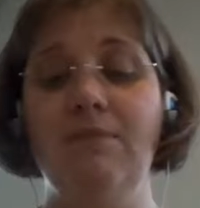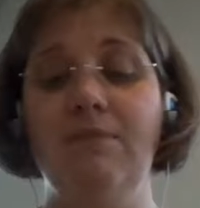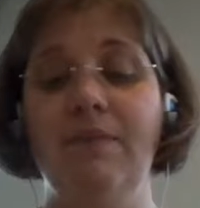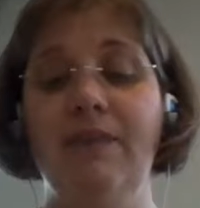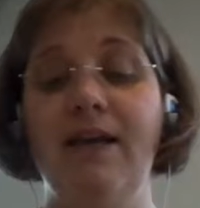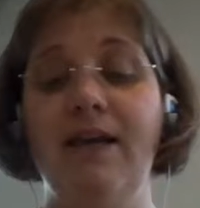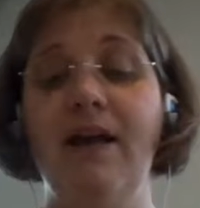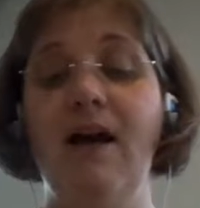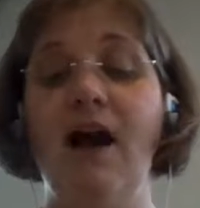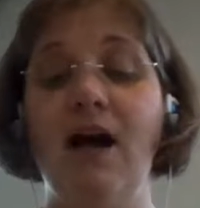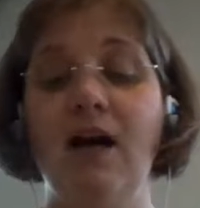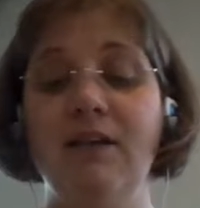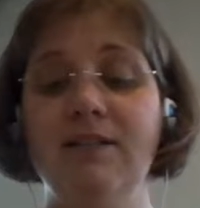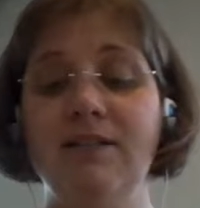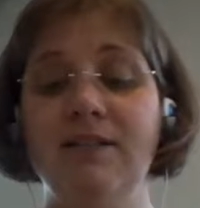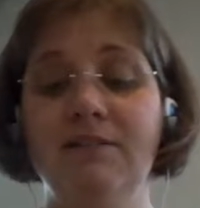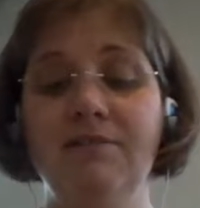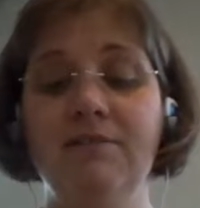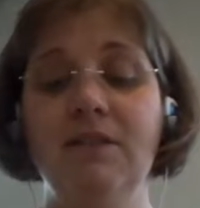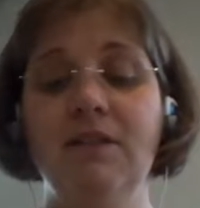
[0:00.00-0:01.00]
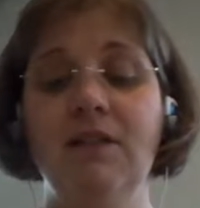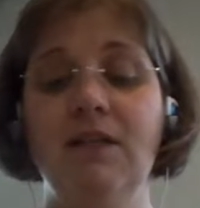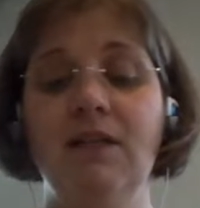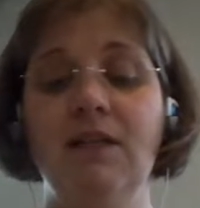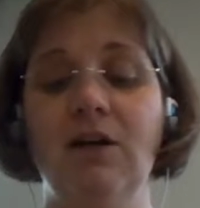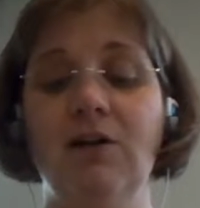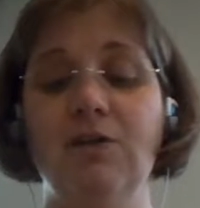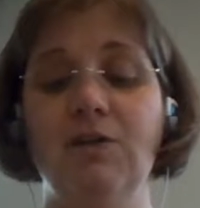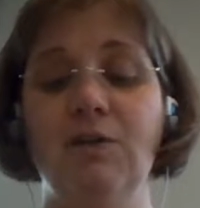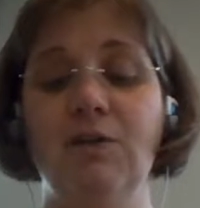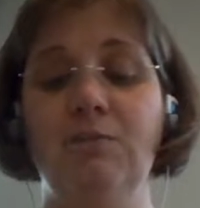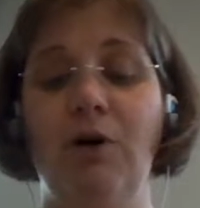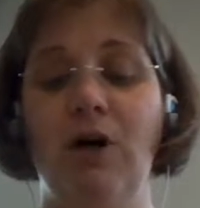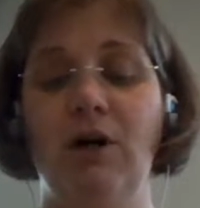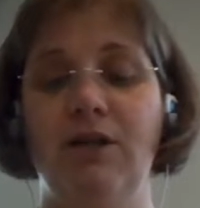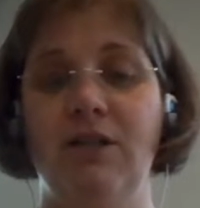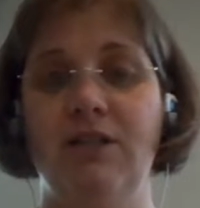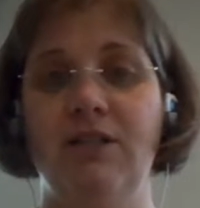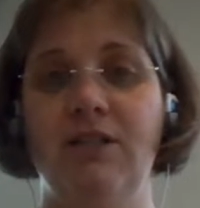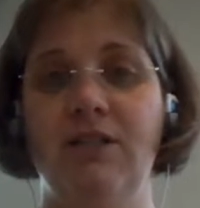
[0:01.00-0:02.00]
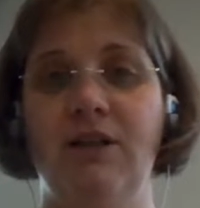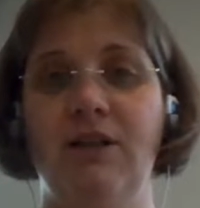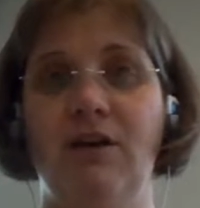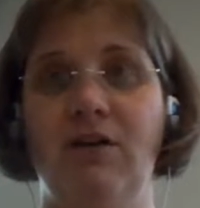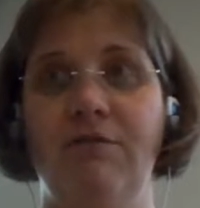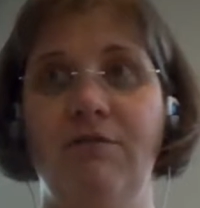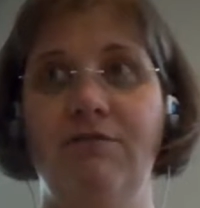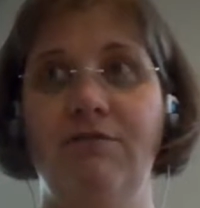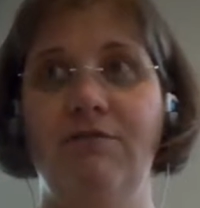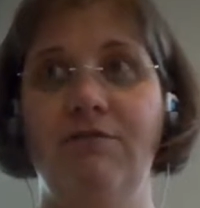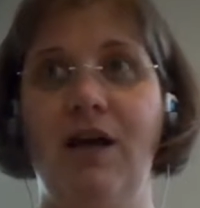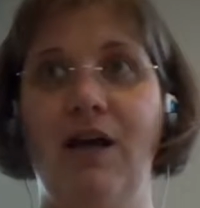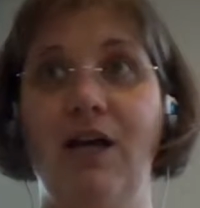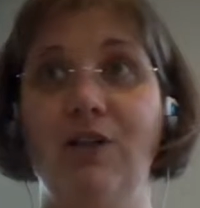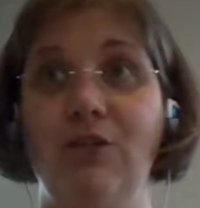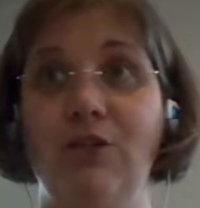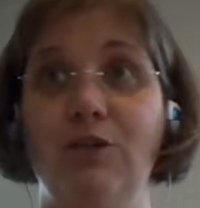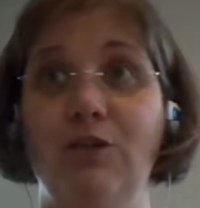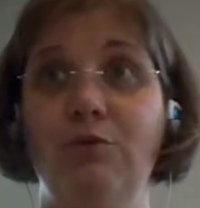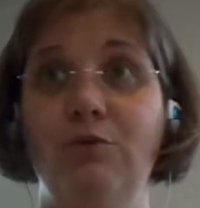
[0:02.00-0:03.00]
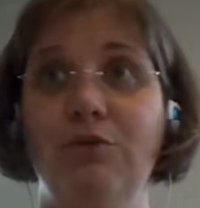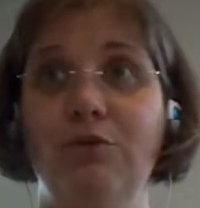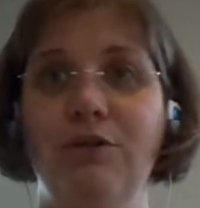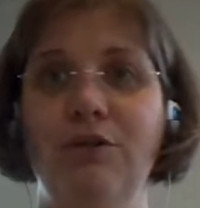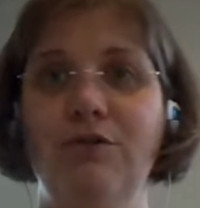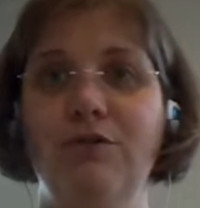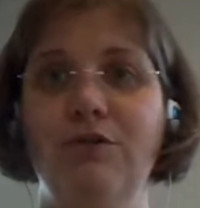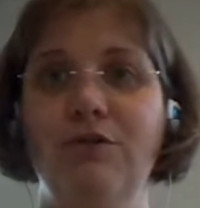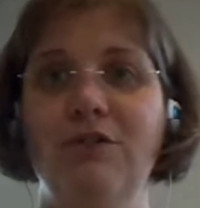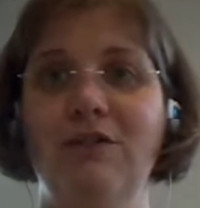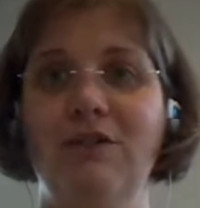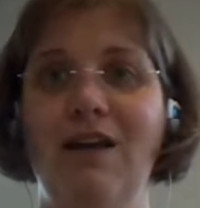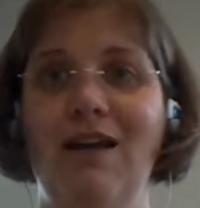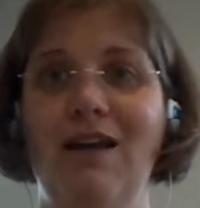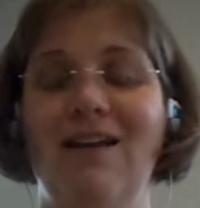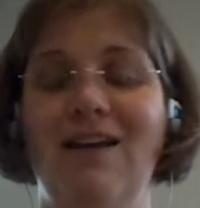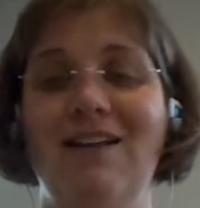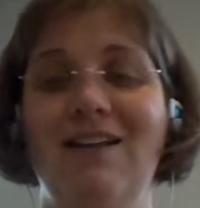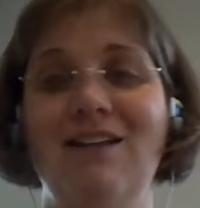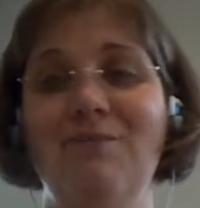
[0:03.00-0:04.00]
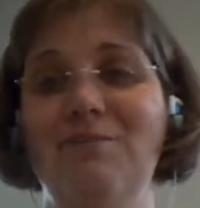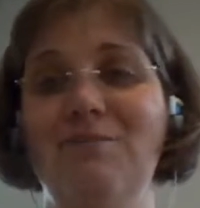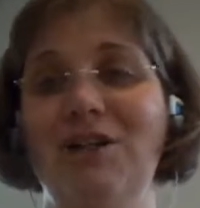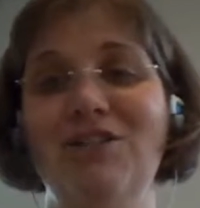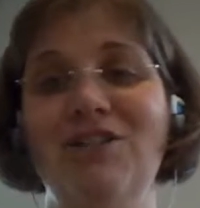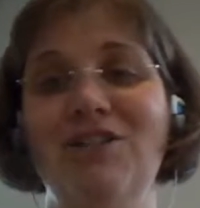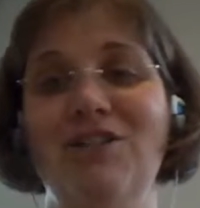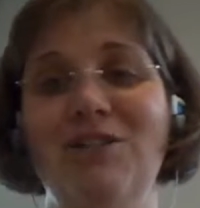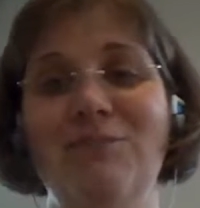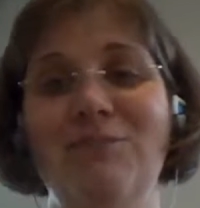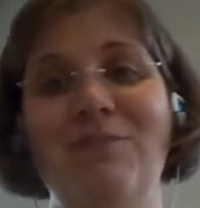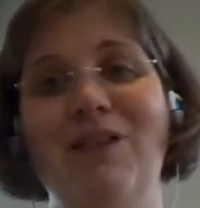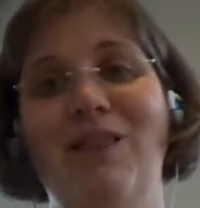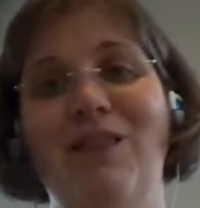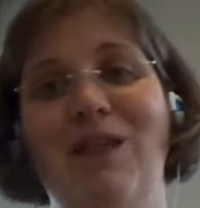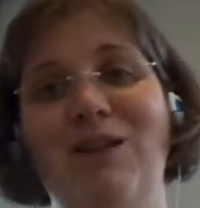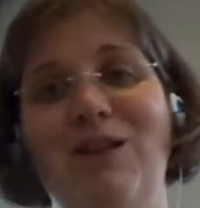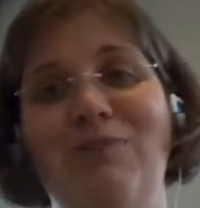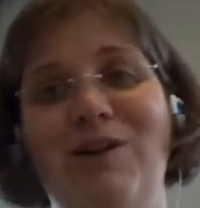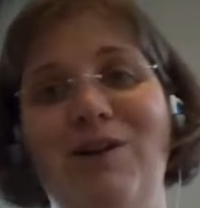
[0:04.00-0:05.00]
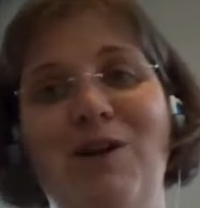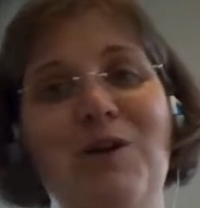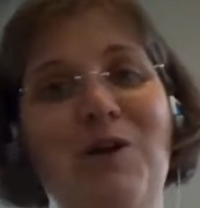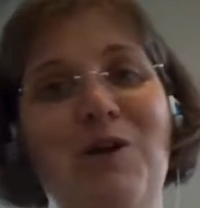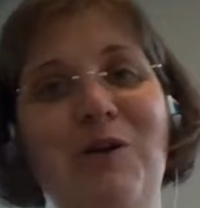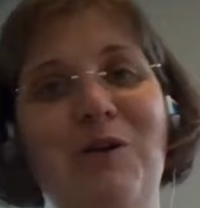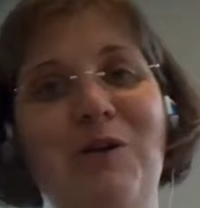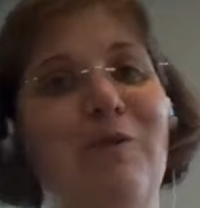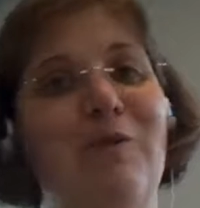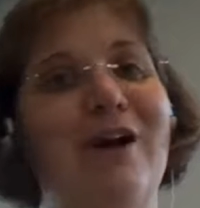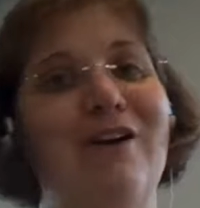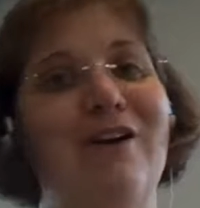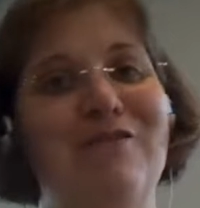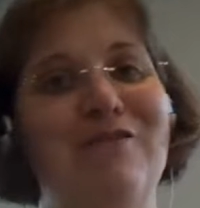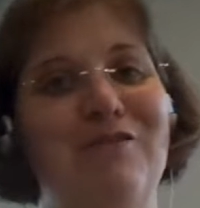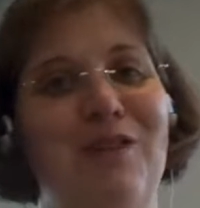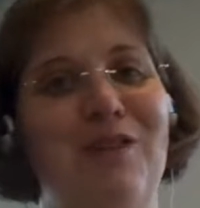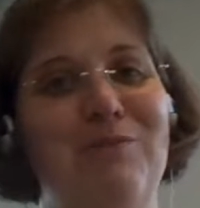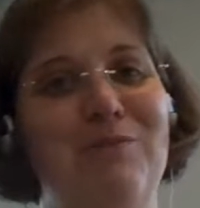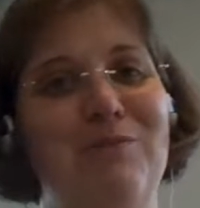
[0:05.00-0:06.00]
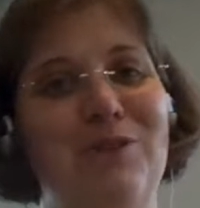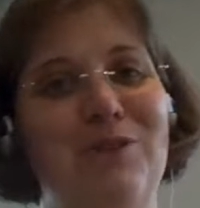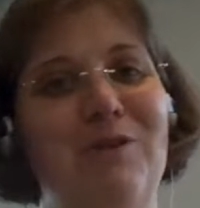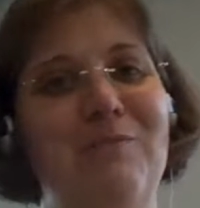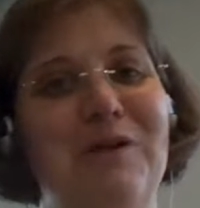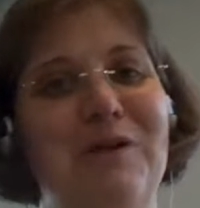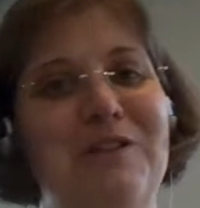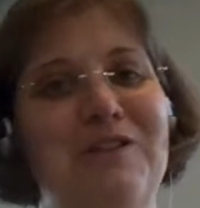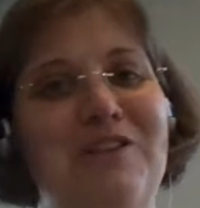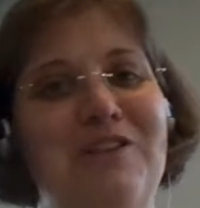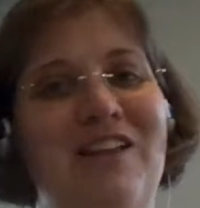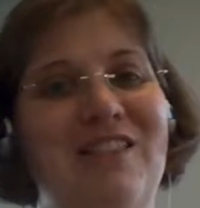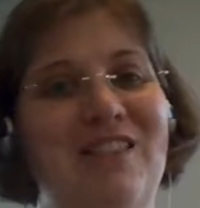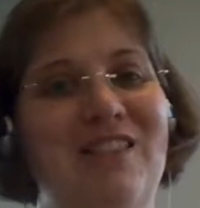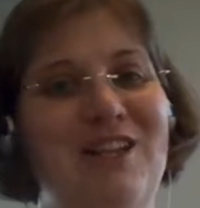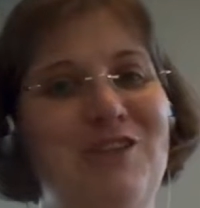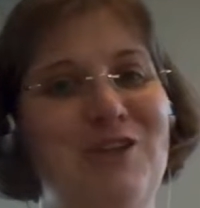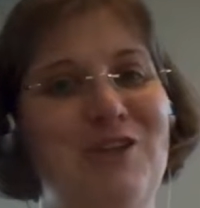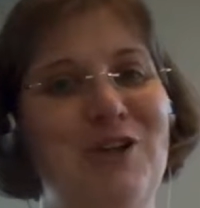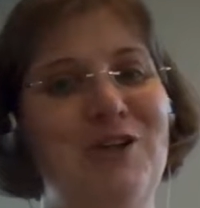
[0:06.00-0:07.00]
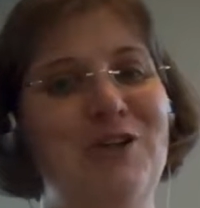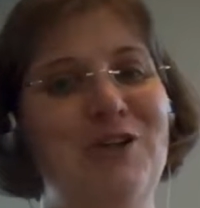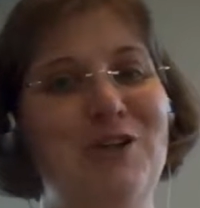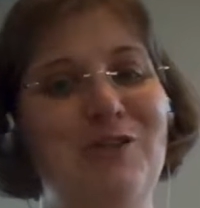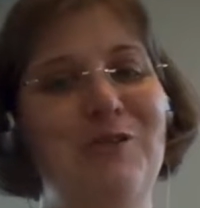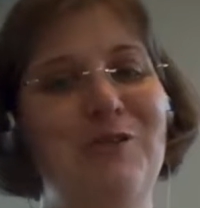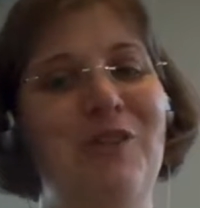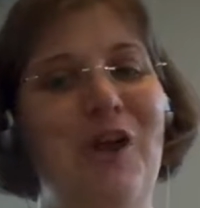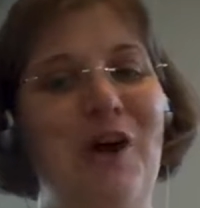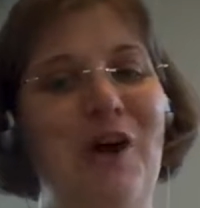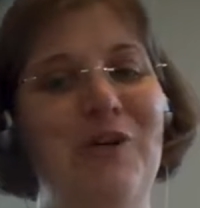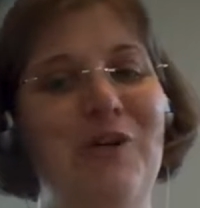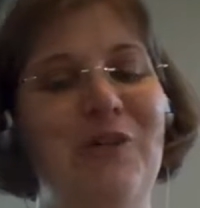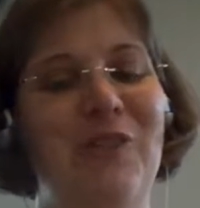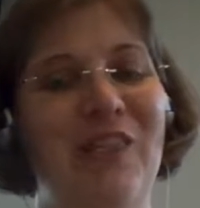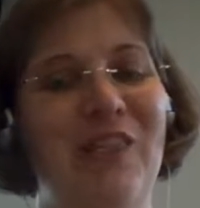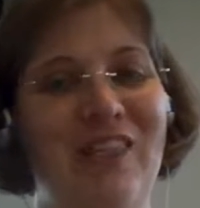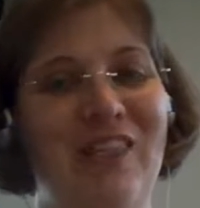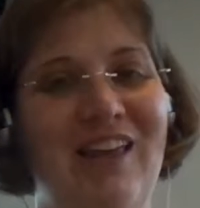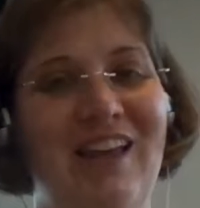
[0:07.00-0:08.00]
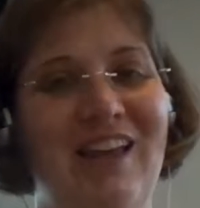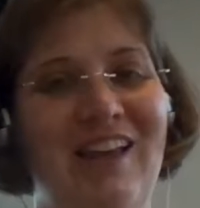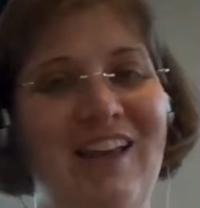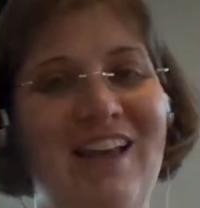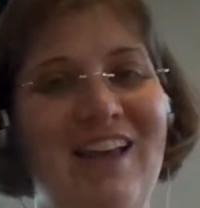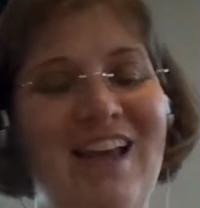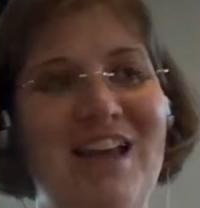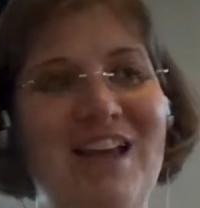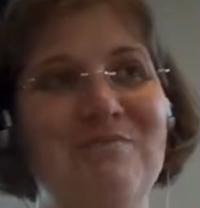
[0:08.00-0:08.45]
there are definitely also pockets of school use, and it might just be that we are not aware of them so much that they just do their own thing.